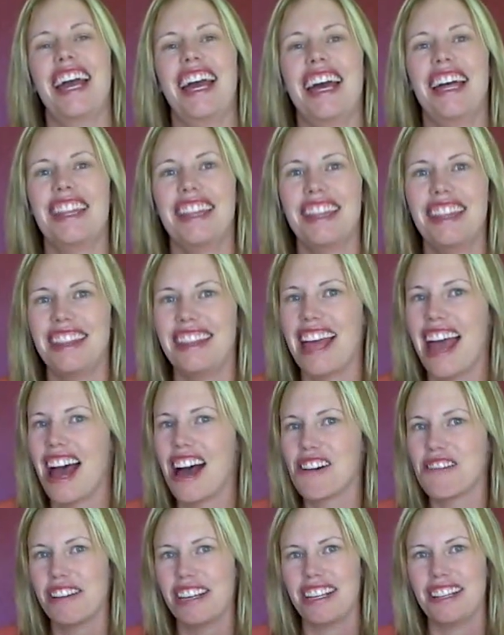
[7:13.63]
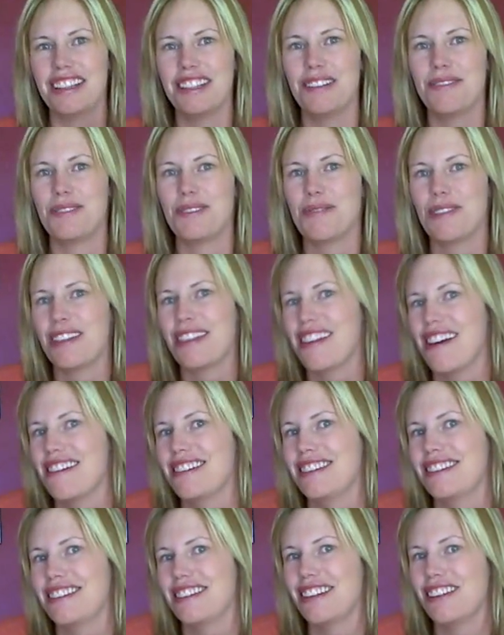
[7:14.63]
and now he lives with
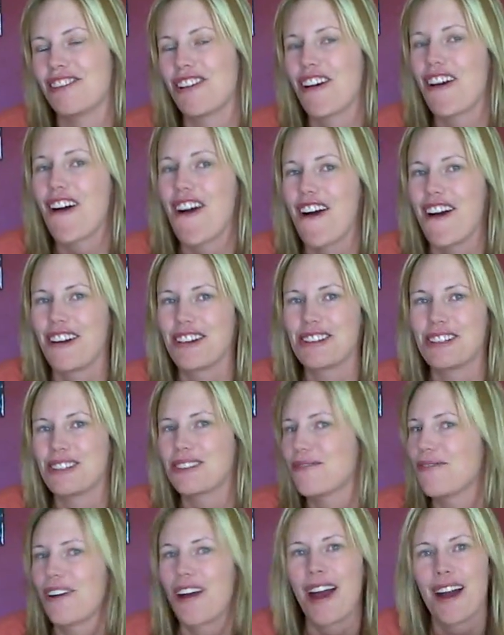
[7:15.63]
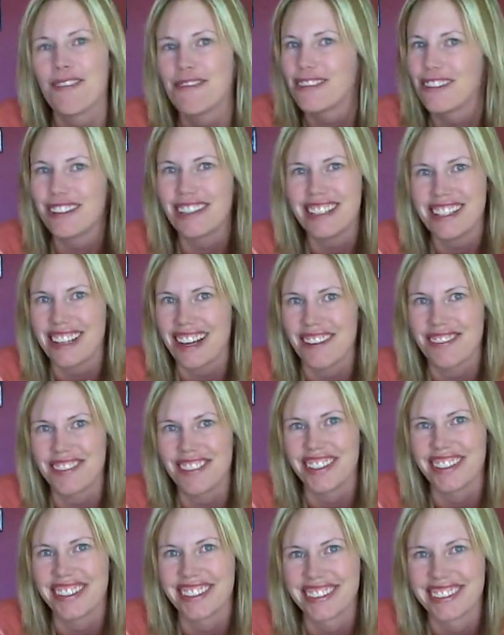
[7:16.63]
us in our hearts forever and
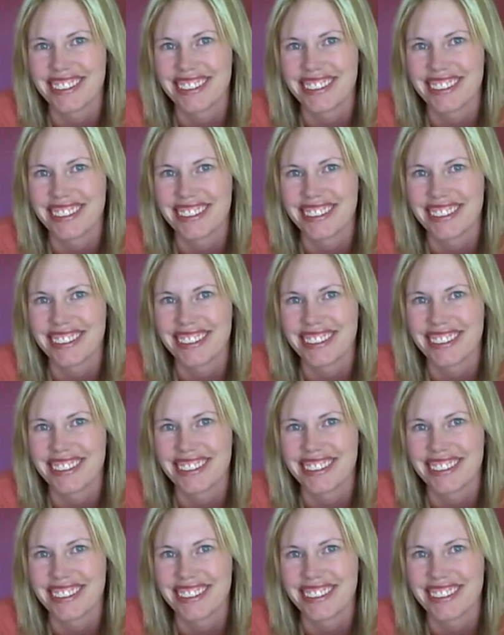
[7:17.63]
ever.